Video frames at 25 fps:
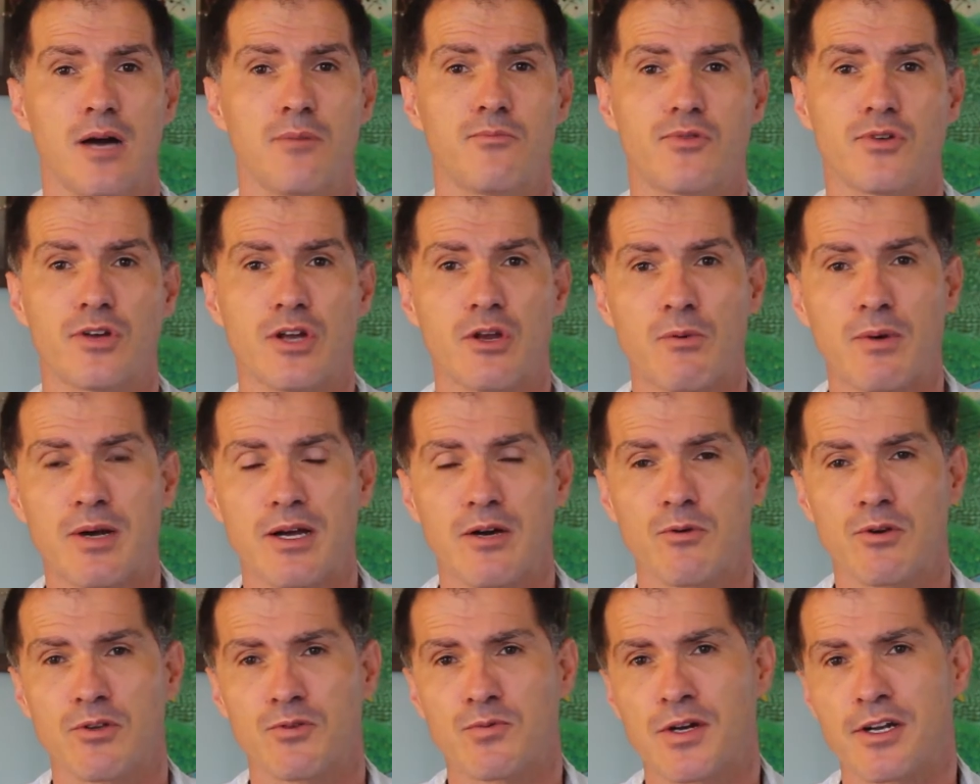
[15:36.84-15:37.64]
pretty well
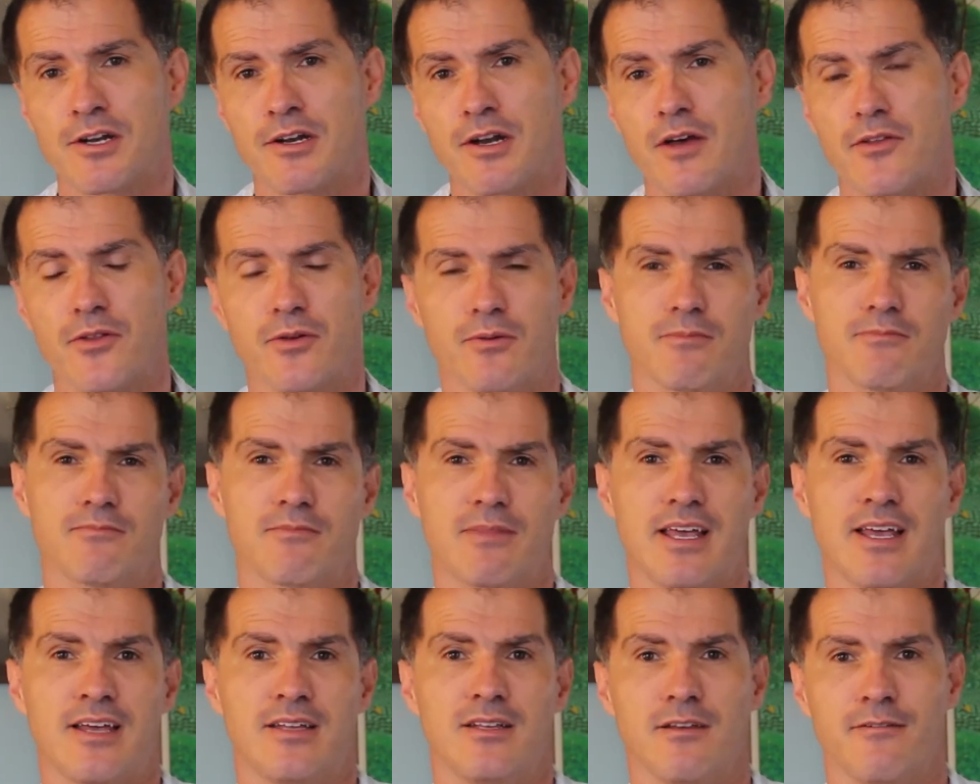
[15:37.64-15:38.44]
with one another.
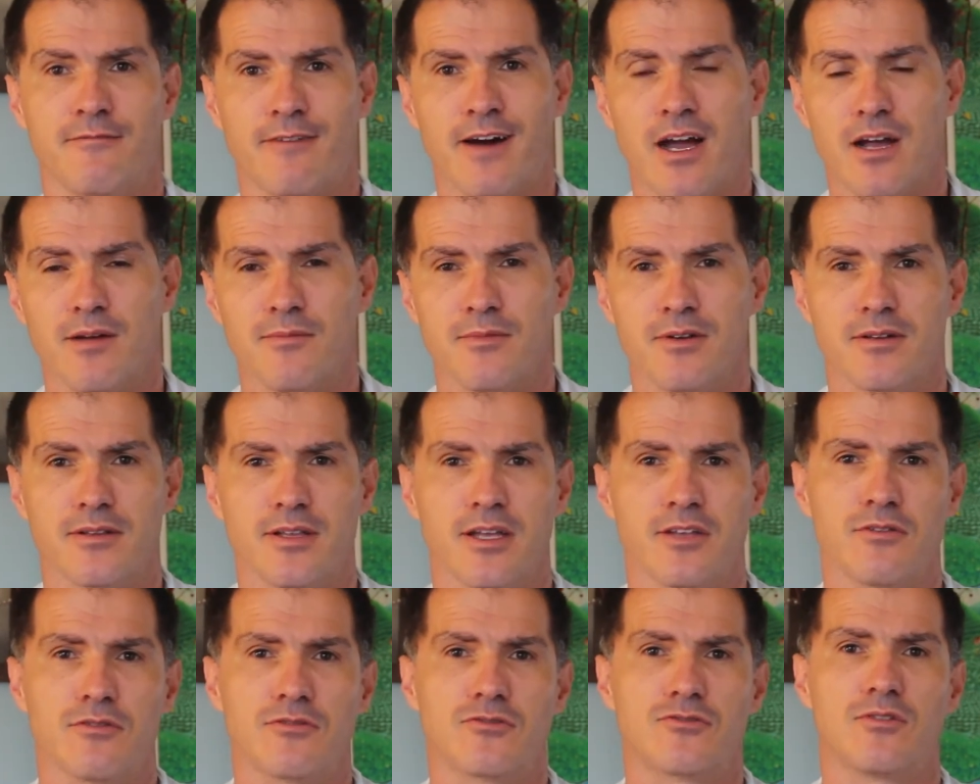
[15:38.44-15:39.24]
And the environment
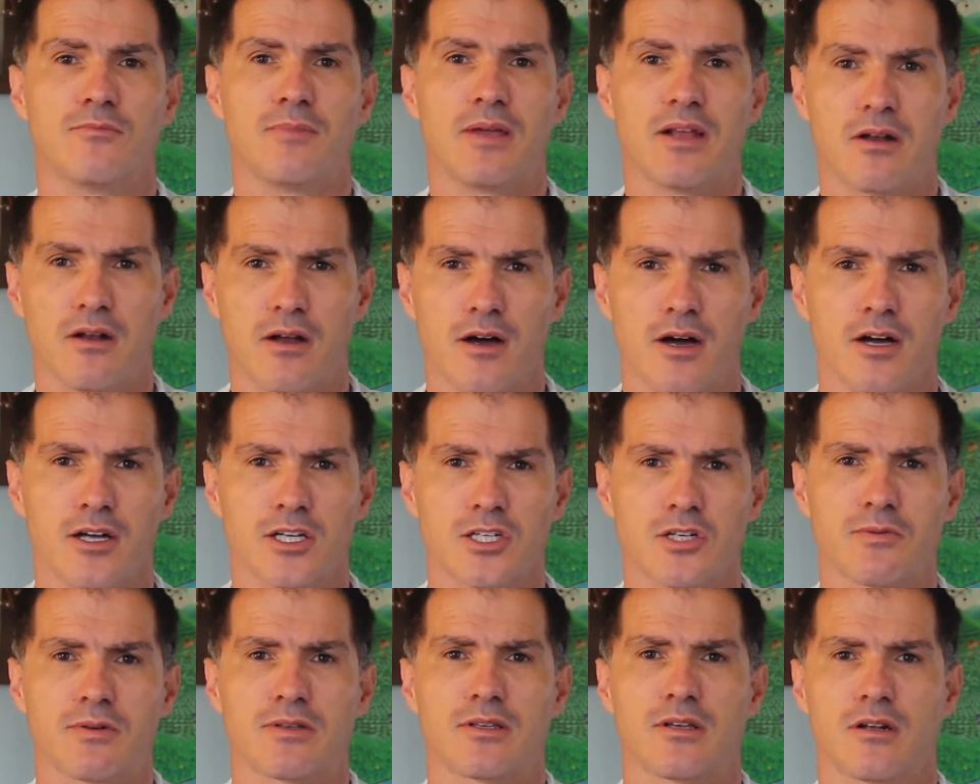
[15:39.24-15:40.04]
that used to be
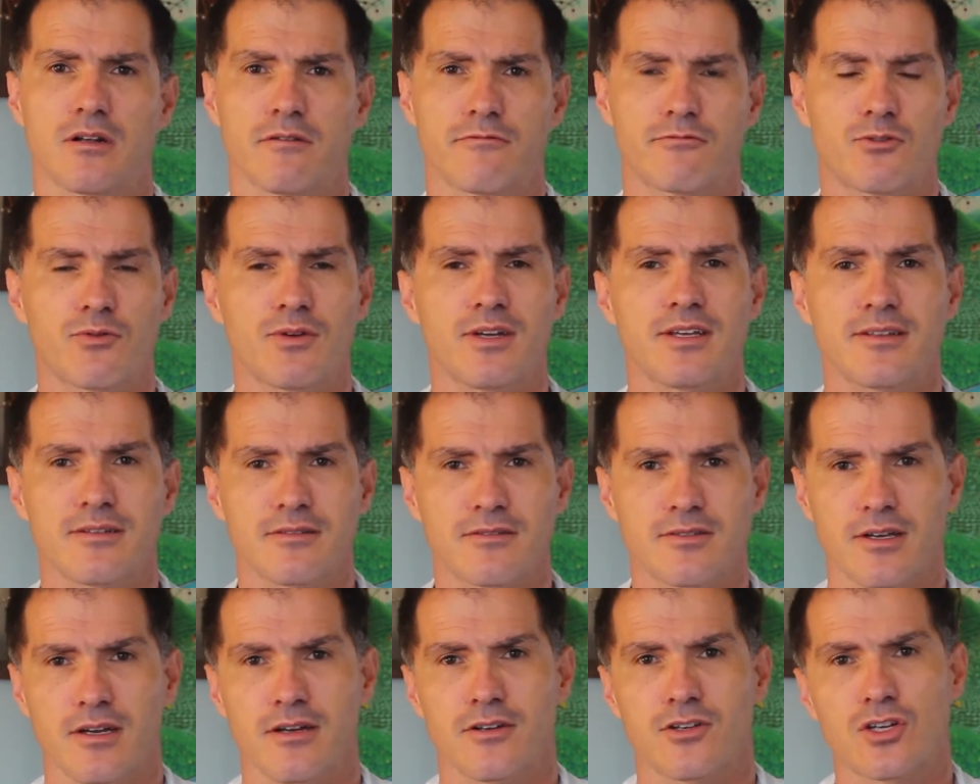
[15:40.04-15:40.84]
lush with a lot of trees and
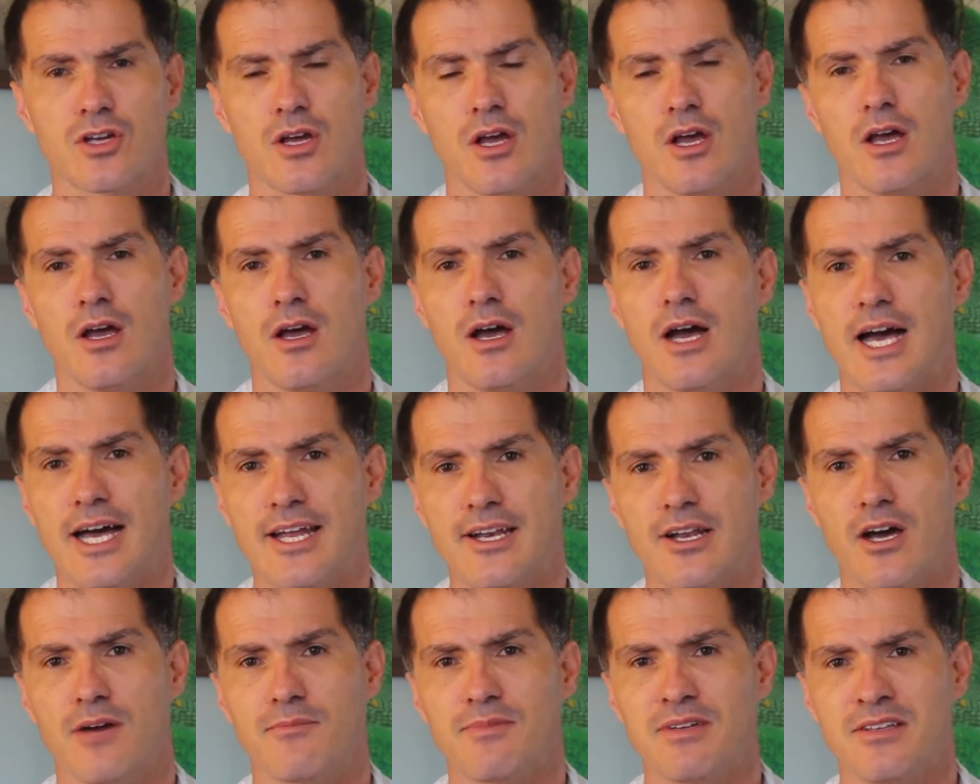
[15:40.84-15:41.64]
such had
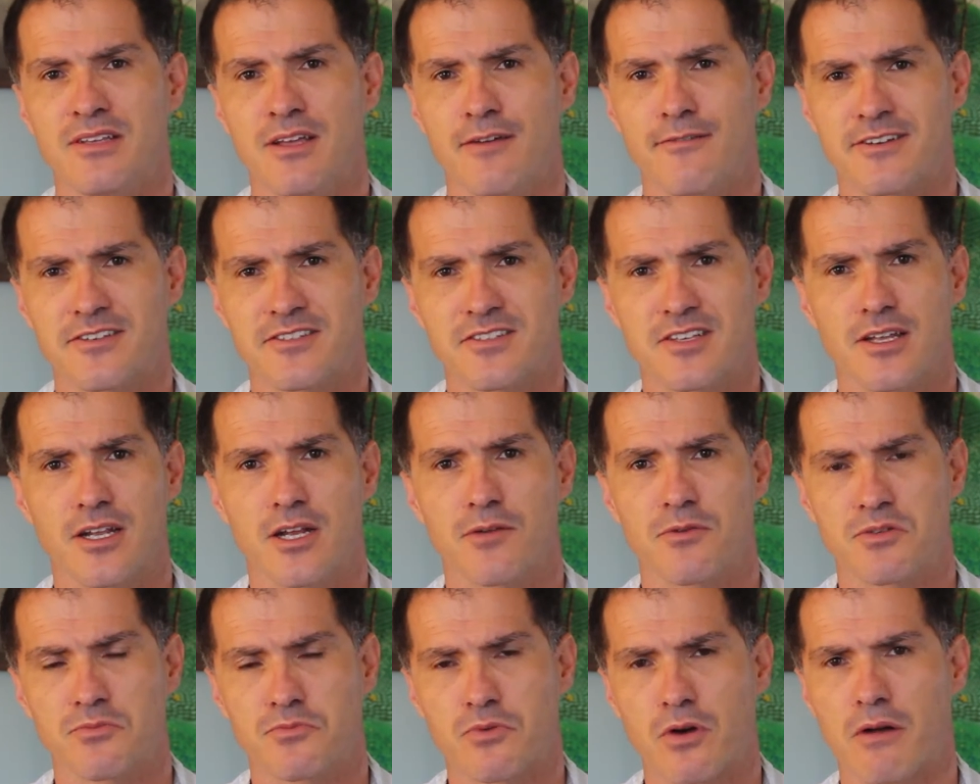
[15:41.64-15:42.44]
now been devastated
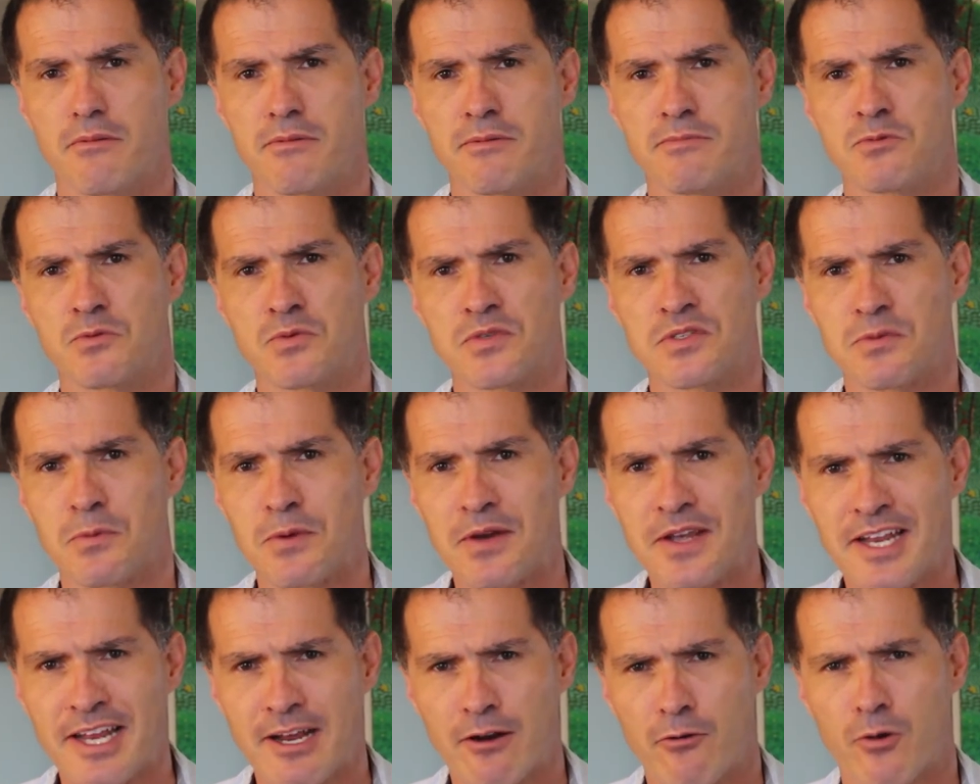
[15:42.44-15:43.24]
with problems with
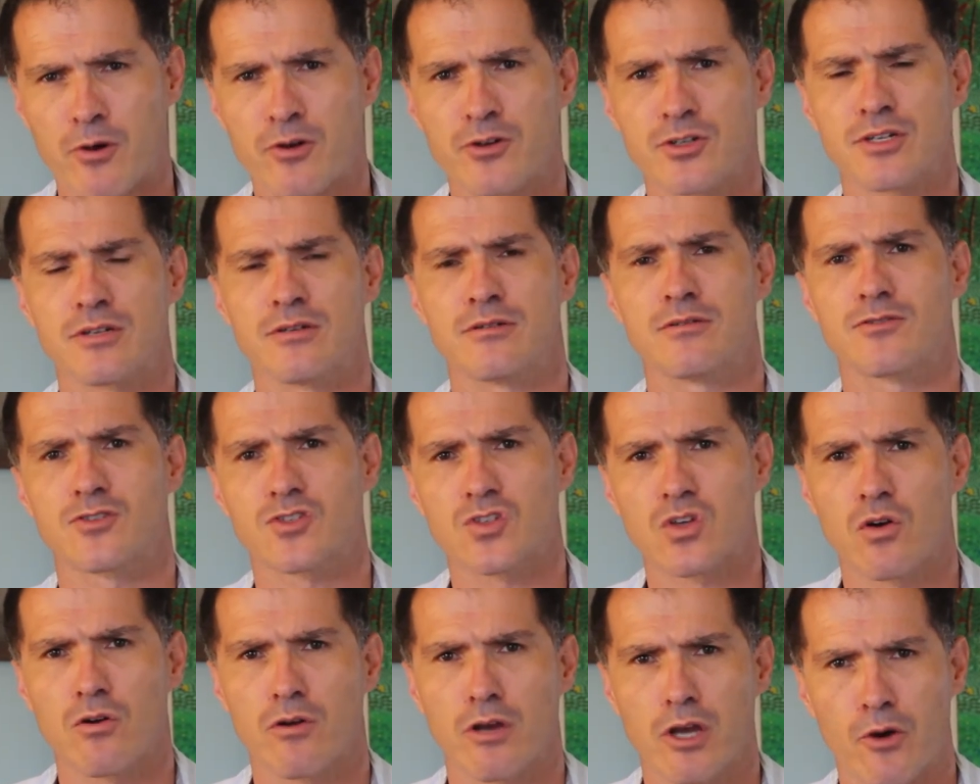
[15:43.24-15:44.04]
wind erosion,
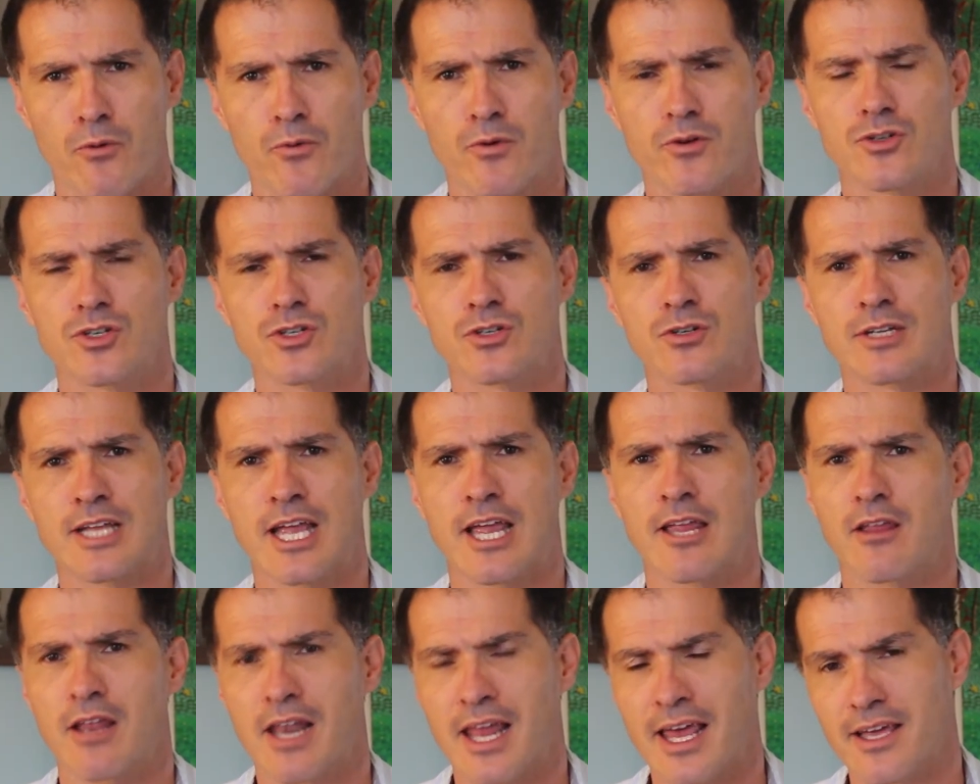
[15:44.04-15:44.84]
soil erosion,
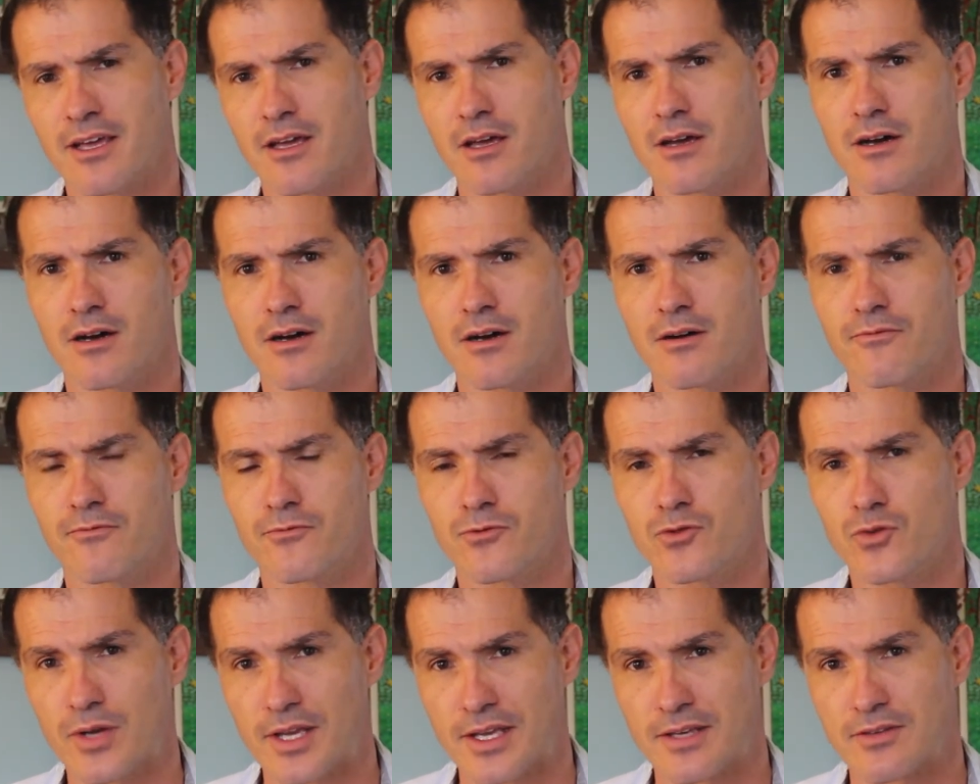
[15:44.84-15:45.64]
and the like of
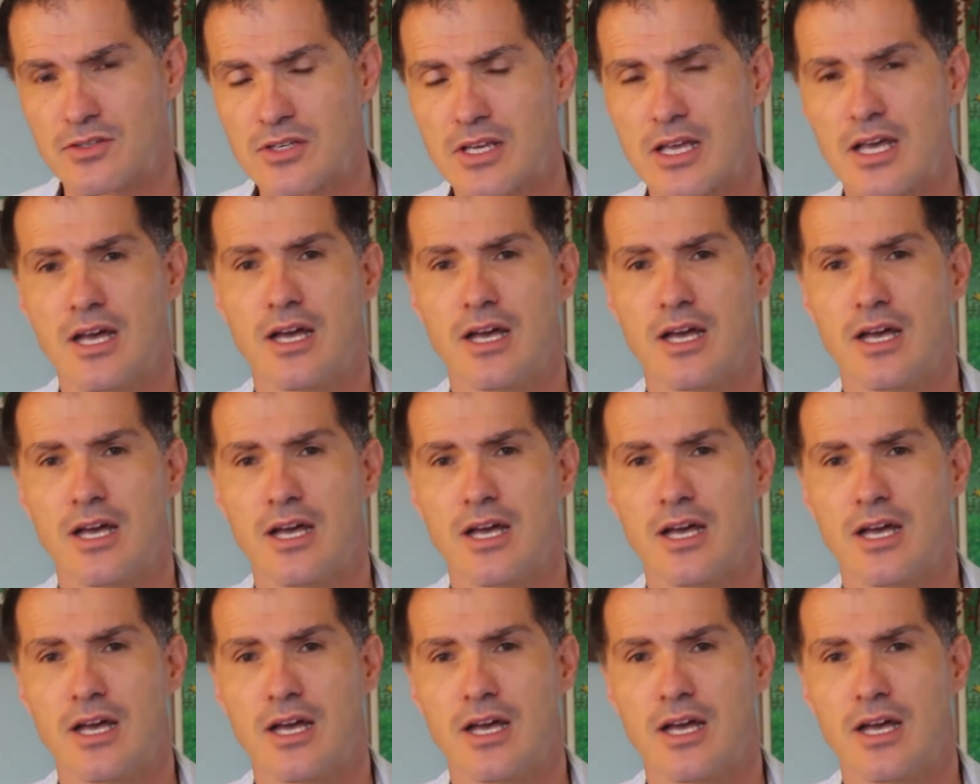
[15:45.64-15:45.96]
trees.